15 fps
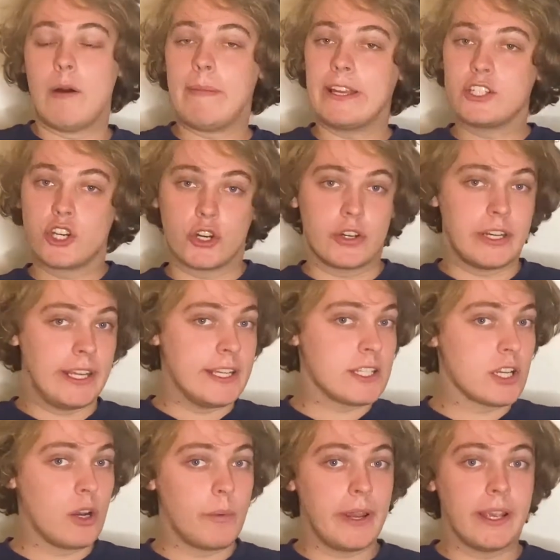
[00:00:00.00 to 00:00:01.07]
journey is
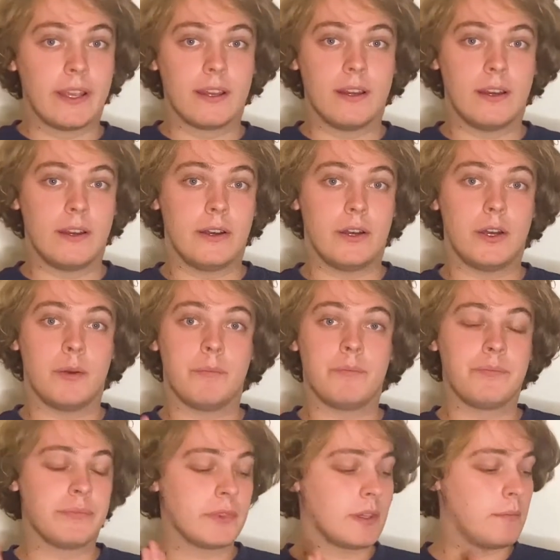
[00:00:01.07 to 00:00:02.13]
going.
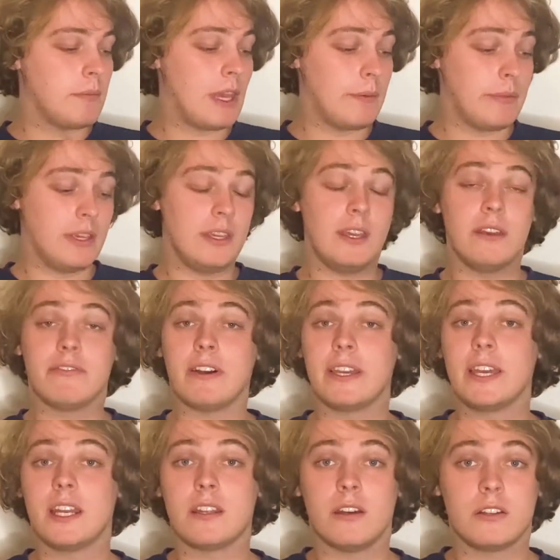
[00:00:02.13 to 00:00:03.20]
Maybe if I
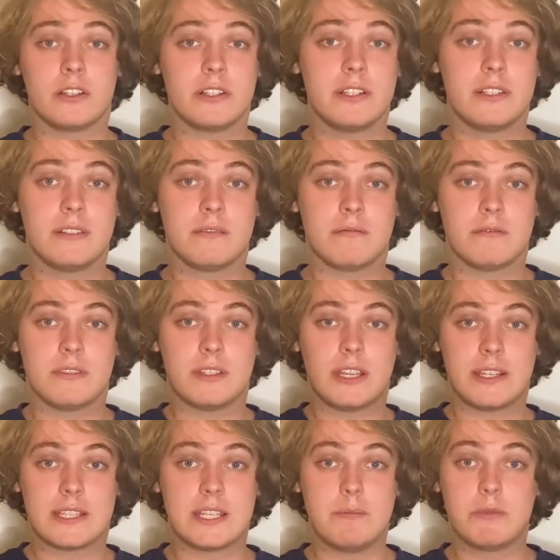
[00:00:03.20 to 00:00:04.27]
get other
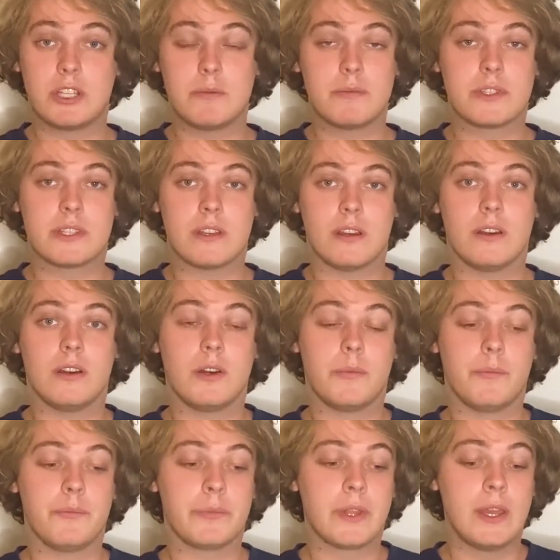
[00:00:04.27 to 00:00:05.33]
symptoms,
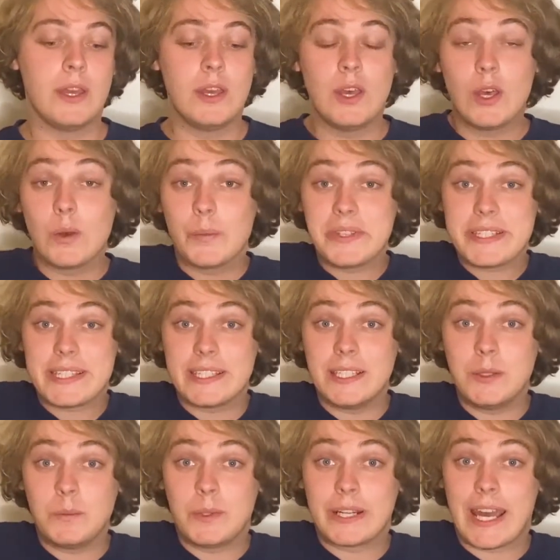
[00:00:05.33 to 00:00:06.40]
we'll
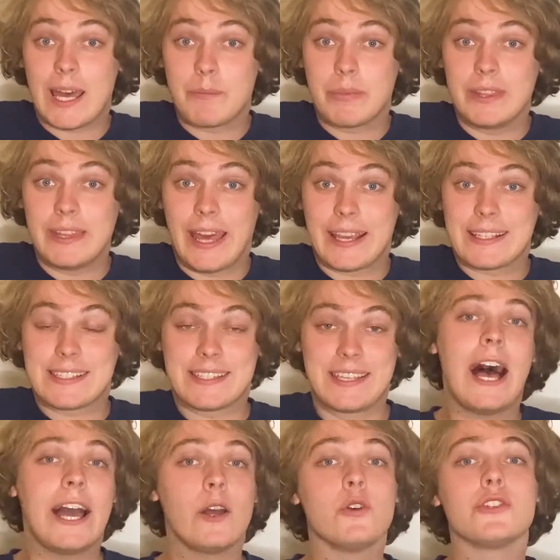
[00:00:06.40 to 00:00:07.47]
see what happened next.
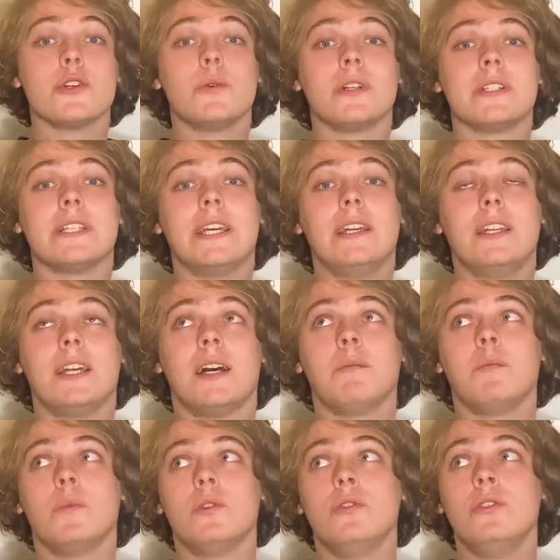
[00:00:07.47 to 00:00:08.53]
I also wanna say that
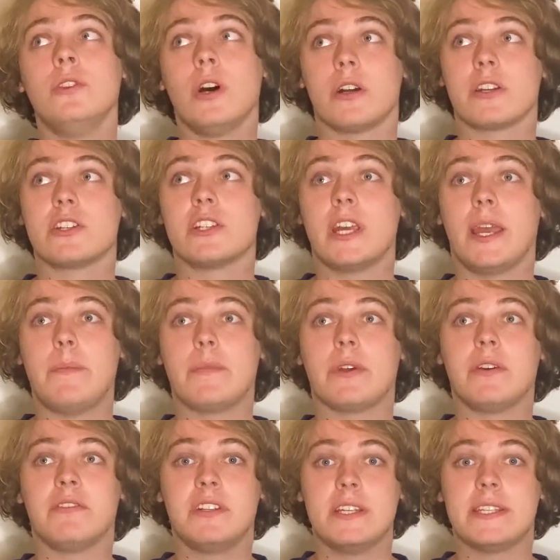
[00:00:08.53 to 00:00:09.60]
I'm not ashamed
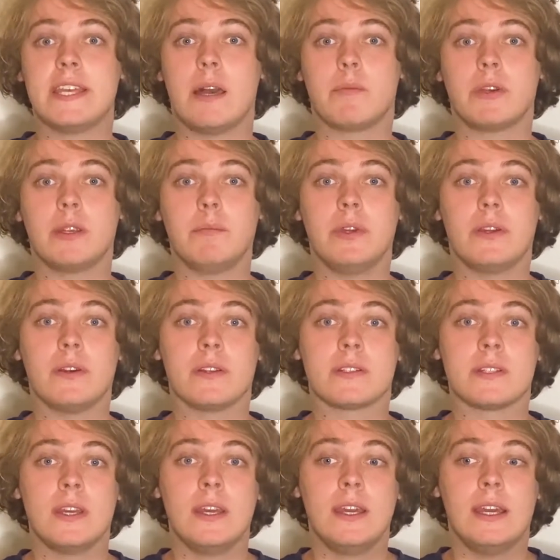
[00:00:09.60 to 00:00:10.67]
of this happening
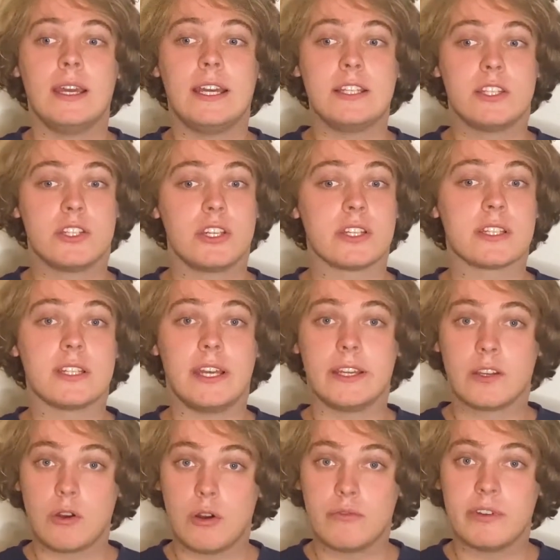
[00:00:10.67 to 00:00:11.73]
because it's just
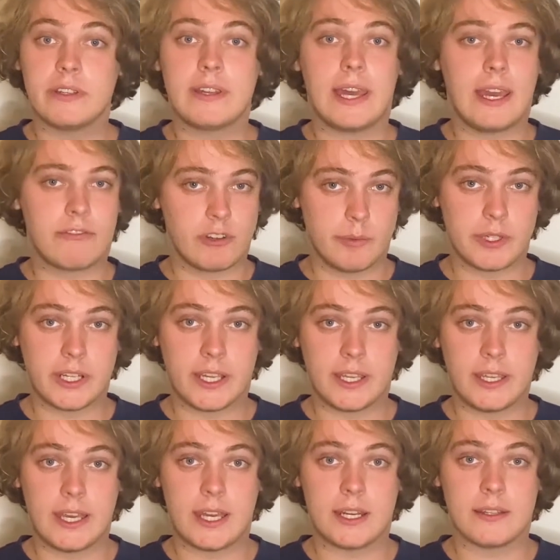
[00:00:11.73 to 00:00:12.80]
like COVID, everybody can
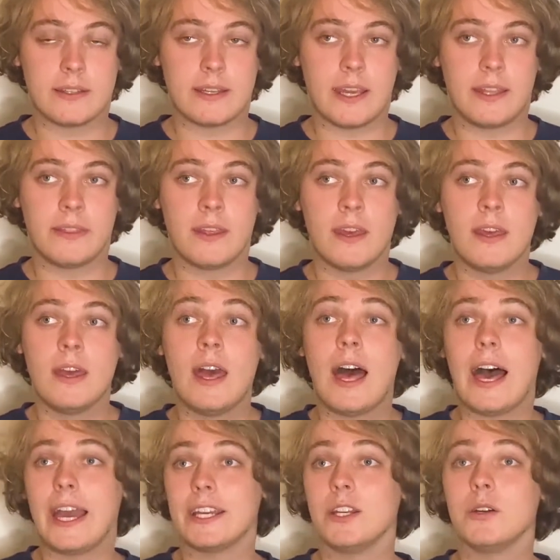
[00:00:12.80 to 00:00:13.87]
get it. And
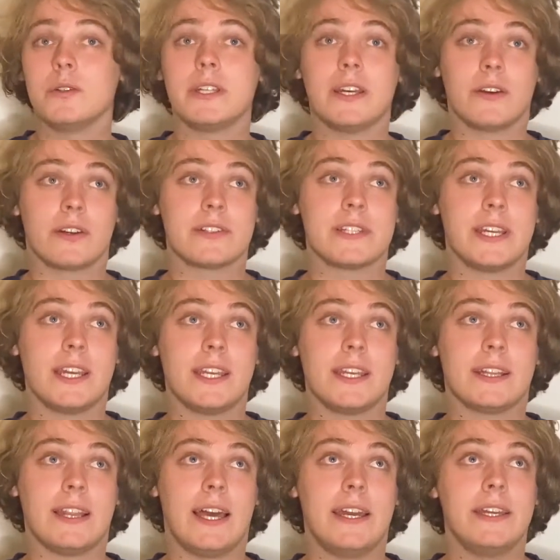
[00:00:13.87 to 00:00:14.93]
I know they are saying
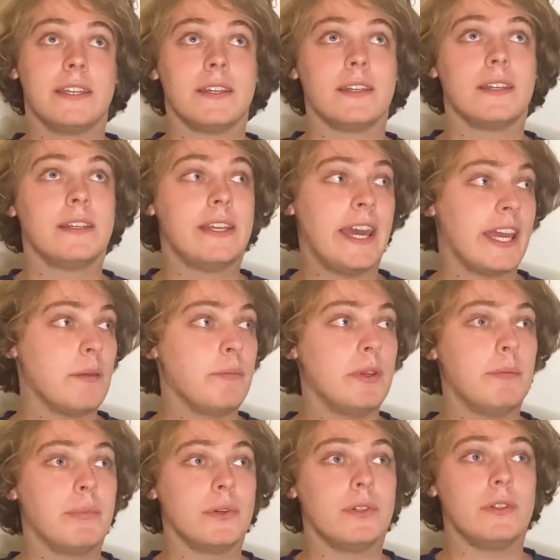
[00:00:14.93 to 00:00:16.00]
it like gay
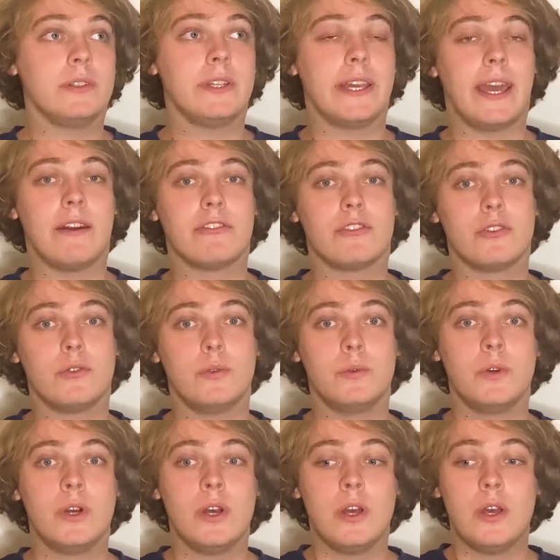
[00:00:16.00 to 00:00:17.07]
people, they have
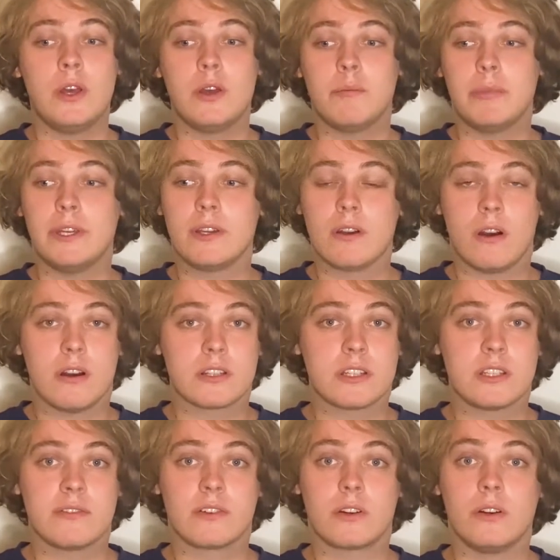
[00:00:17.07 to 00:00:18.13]
to be
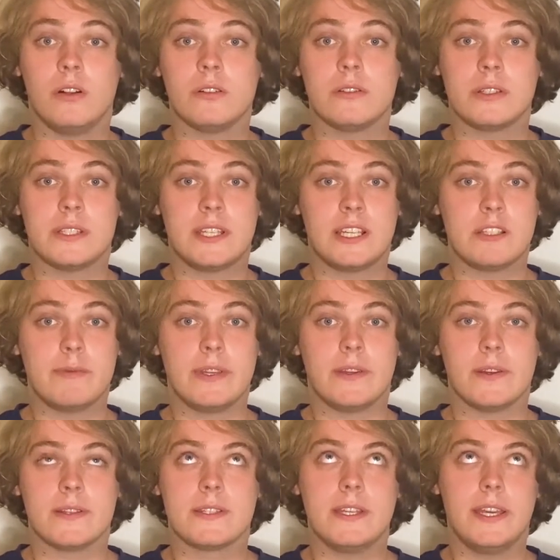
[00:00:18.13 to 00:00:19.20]
cautious for all those things
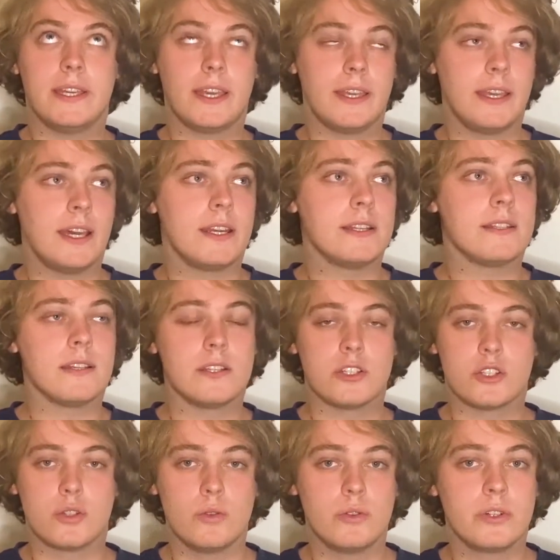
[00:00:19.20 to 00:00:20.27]
because they can get it
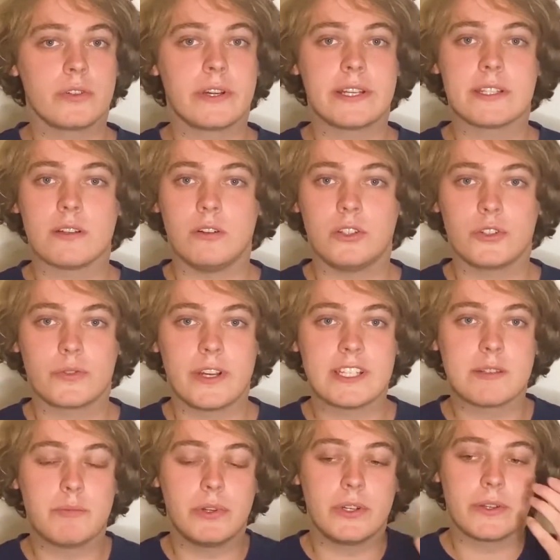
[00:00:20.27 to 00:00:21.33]
sooner as all the
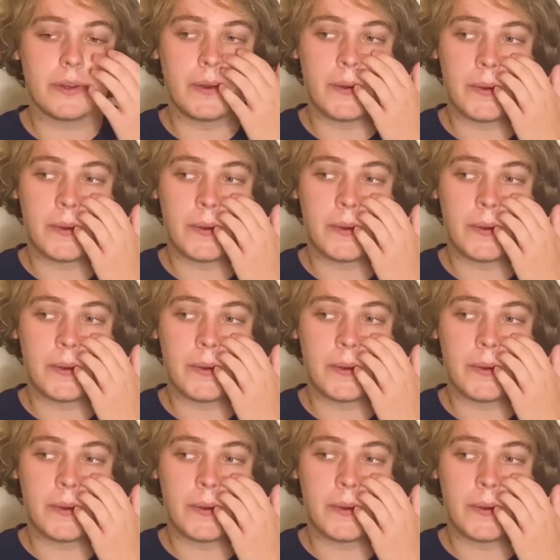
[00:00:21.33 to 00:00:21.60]
rest. But